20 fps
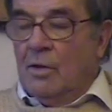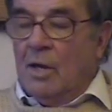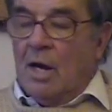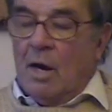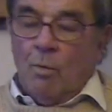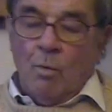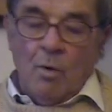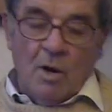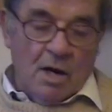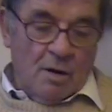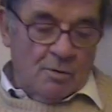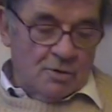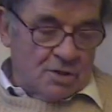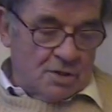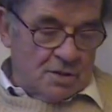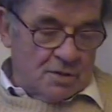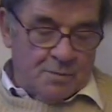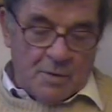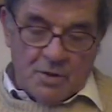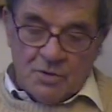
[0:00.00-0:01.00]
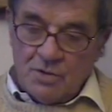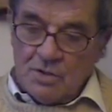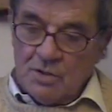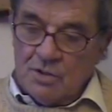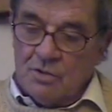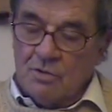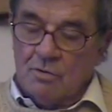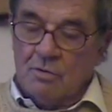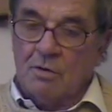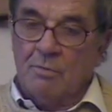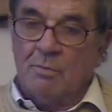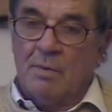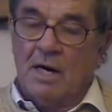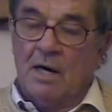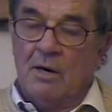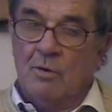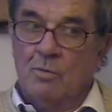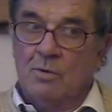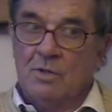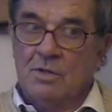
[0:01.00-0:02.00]
what I was supposed to talk
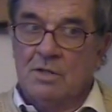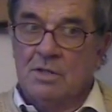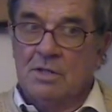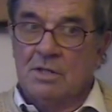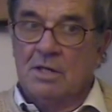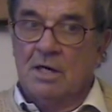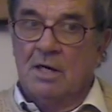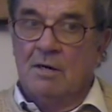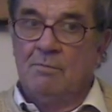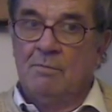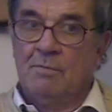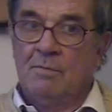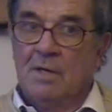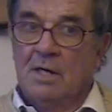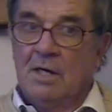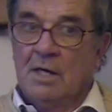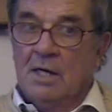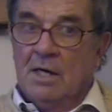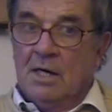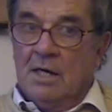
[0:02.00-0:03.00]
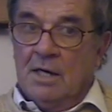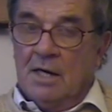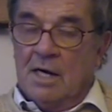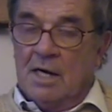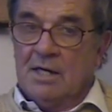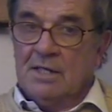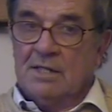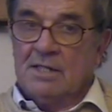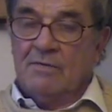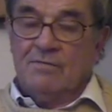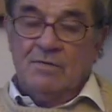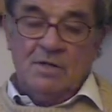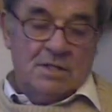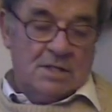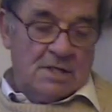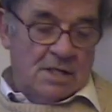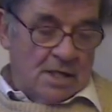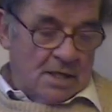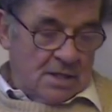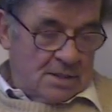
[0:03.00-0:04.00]
about was
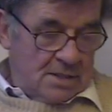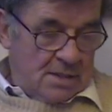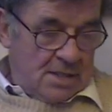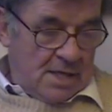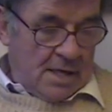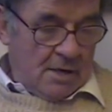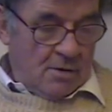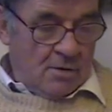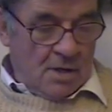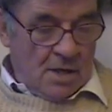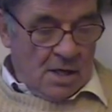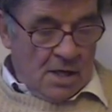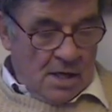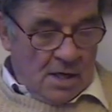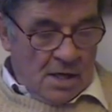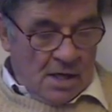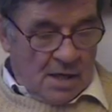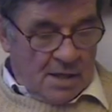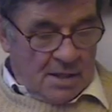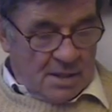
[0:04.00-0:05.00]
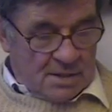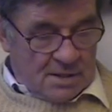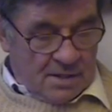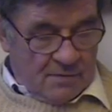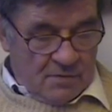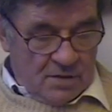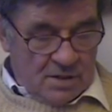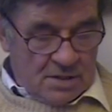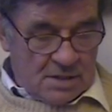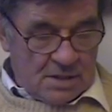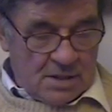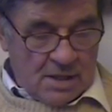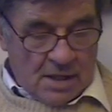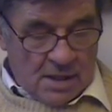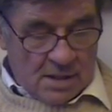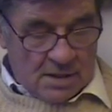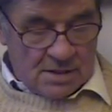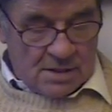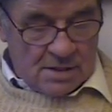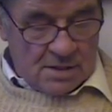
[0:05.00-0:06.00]
1976. Now,
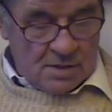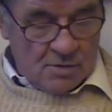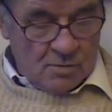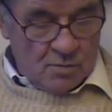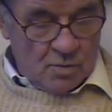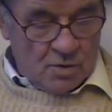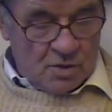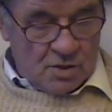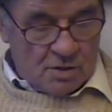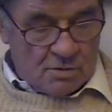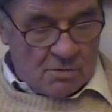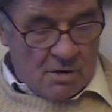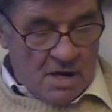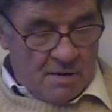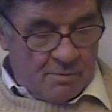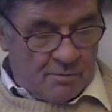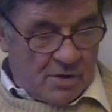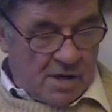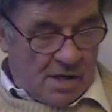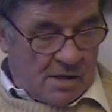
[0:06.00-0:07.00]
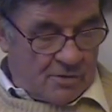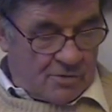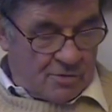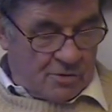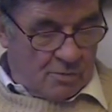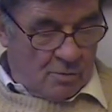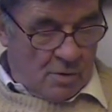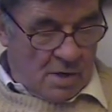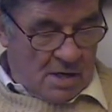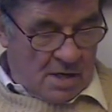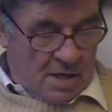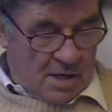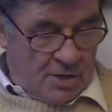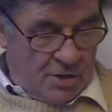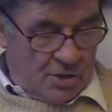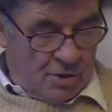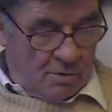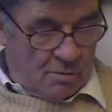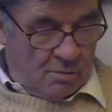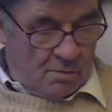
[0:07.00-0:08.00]
1976 was the great breakthrough when I
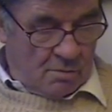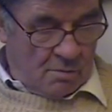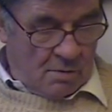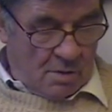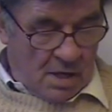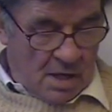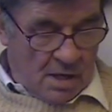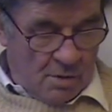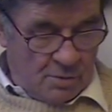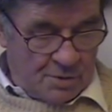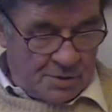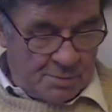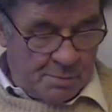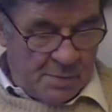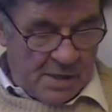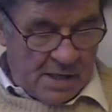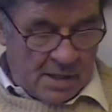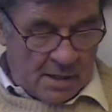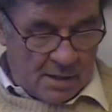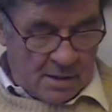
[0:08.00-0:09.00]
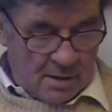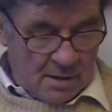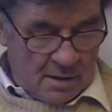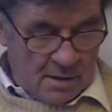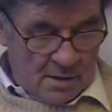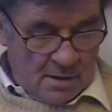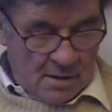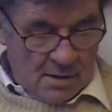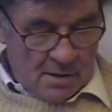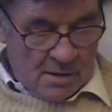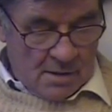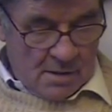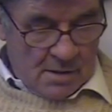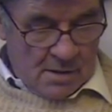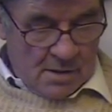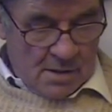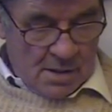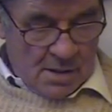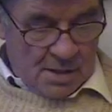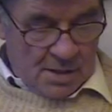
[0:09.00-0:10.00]
knew I was big.
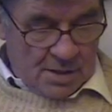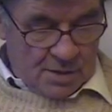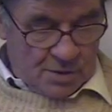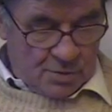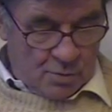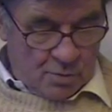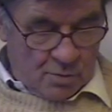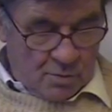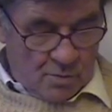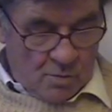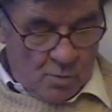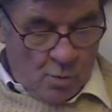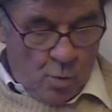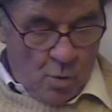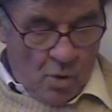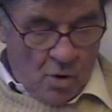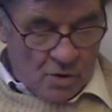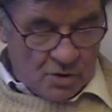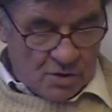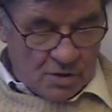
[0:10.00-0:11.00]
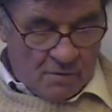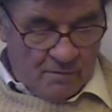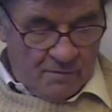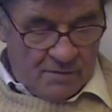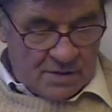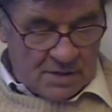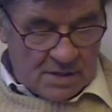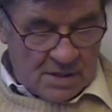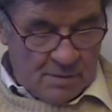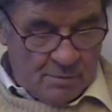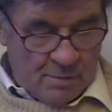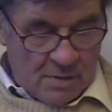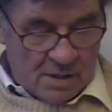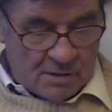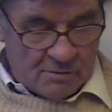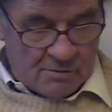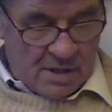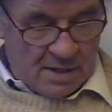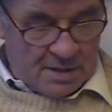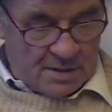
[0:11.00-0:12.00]
And this was obviously my
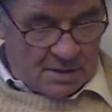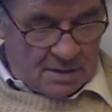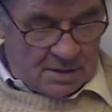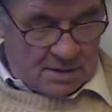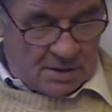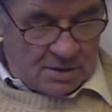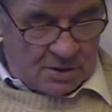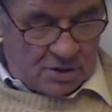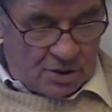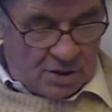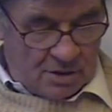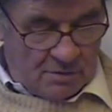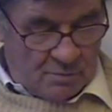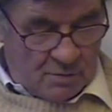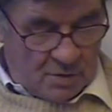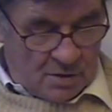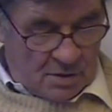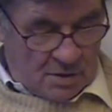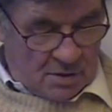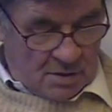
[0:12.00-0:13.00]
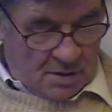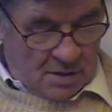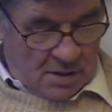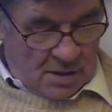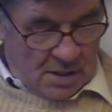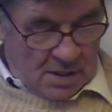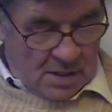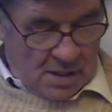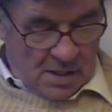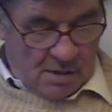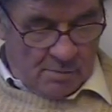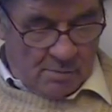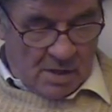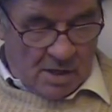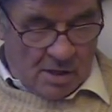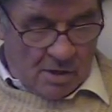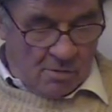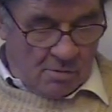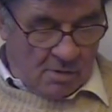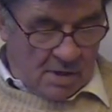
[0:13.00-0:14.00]
greatest achievement in my
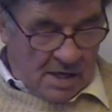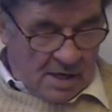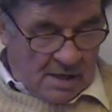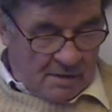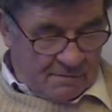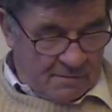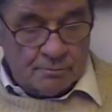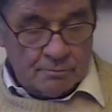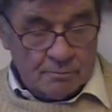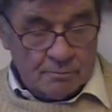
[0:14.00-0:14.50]
whole life.